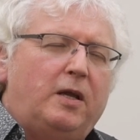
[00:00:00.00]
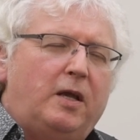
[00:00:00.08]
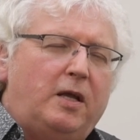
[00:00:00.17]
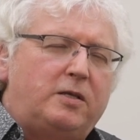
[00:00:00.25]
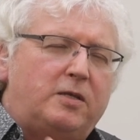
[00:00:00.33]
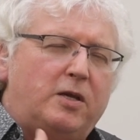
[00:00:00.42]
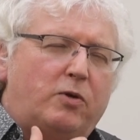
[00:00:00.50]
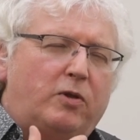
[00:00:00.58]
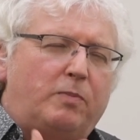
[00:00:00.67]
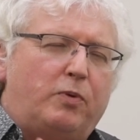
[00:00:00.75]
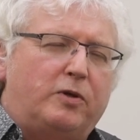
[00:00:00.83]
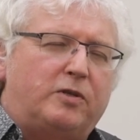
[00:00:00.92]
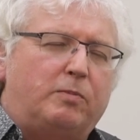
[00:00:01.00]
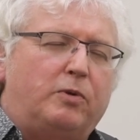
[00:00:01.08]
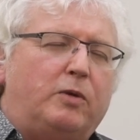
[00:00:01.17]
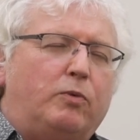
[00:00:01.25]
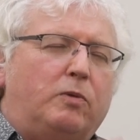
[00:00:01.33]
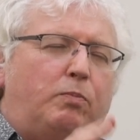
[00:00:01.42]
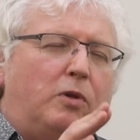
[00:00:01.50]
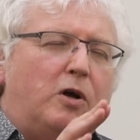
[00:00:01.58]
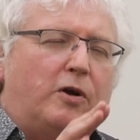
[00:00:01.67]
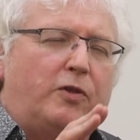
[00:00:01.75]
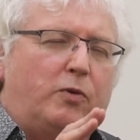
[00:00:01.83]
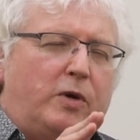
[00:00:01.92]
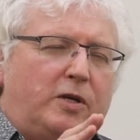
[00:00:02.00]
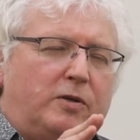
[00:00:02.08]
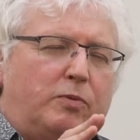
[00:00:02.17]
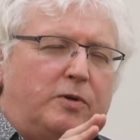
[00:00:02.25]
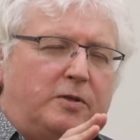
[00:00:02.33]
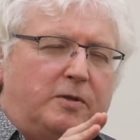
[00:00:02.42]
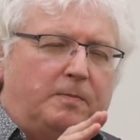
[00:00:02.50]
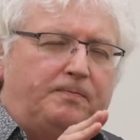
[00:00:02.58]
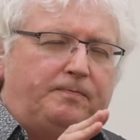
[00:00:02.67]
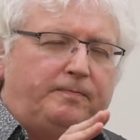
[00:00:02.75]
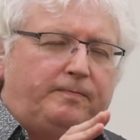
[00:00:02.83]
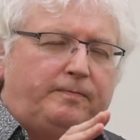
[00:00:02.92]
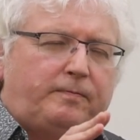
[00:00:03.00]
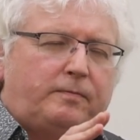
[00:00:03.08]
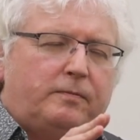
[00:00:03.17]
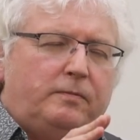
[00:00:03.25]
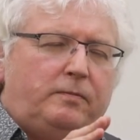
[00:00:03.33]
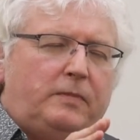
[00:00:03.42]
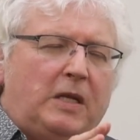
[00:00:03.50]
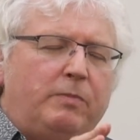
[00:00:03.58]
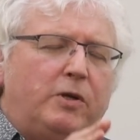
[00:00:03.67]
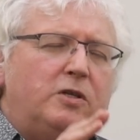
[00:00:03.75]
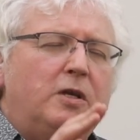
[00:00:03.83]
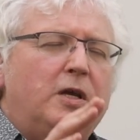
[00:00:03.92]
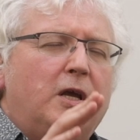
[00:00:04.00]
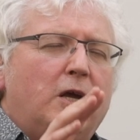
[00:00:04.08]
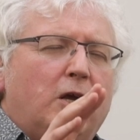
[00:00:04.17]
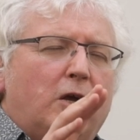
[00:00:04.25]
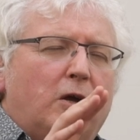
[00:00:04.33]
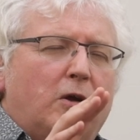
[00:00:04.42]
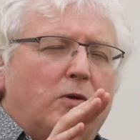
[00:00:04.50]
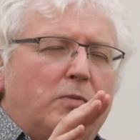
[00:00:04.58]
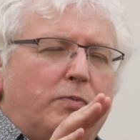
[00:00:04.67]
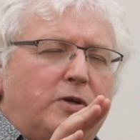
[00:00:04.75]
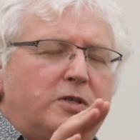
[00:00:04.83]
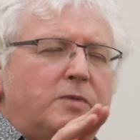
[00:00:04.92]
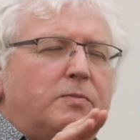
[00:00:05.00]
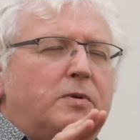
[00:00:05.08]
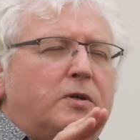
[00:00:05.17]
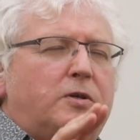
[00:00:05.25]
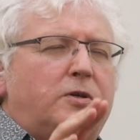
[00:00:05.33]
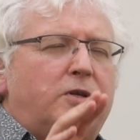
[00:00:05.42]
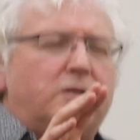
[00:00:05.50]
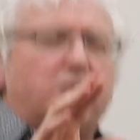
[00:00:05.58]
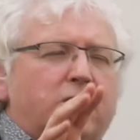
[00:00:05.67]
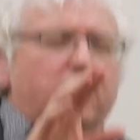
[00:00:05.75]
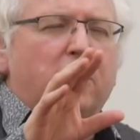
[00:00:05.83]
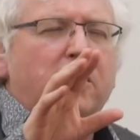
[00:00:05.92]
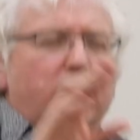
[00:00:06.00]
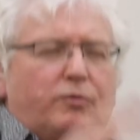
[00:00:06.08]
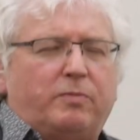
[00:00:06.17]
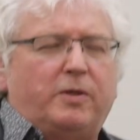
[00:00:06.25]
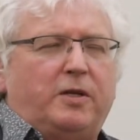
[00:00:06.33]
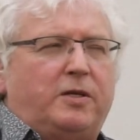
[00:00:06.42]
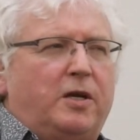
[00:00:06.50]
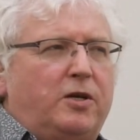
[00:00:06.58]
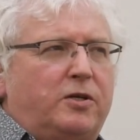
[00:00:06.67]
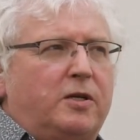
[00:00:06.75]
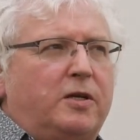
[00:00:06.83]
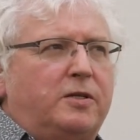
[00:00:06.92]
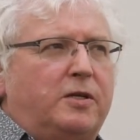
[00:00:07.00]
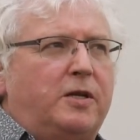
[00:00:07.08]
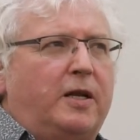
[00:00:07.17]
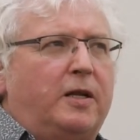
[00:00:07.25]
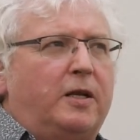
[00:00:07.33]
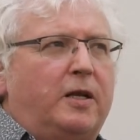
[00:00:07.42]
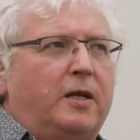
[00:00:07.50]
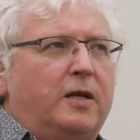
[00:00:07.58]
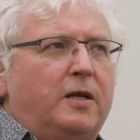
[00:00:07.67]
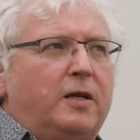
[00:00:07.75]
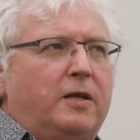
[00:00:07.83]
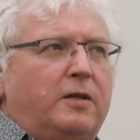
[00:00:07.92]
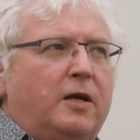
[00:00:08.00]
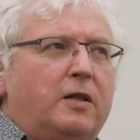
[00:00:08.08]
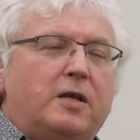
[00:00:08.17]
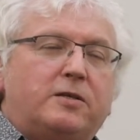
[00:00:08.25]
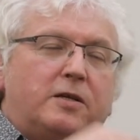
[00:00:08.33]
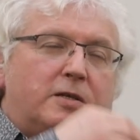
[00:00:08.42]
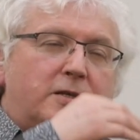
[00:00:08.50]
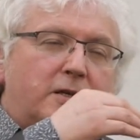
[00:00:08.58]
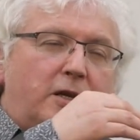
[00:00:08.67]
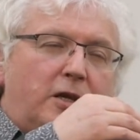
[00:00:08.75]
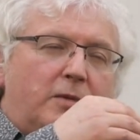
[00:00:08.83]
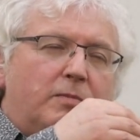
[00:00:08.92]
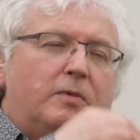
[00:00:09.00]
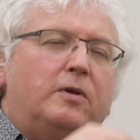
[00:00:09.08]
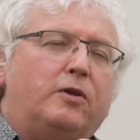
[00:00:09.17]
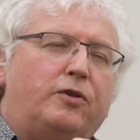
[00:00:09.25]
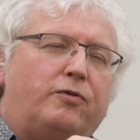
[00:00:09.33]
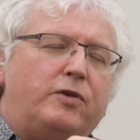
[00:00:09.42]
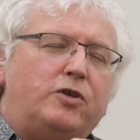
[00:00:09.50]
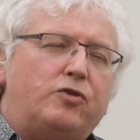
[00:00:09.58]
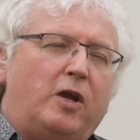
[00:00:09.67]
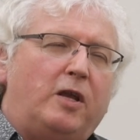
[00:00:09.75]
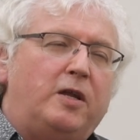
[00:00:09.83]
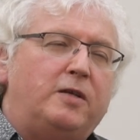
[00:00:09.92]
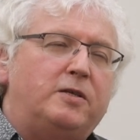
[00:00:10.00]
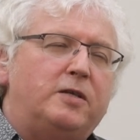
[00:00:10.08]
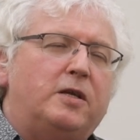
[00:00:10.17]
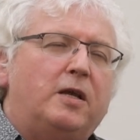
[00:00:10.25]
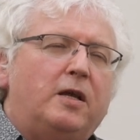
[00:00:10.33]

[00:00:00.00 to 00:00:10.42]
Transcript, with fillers: it's equally possible it will block the way to Buddhism. Because Buddhism doesn't start with meditation, incidentally. The classic scheme, the three trainings, is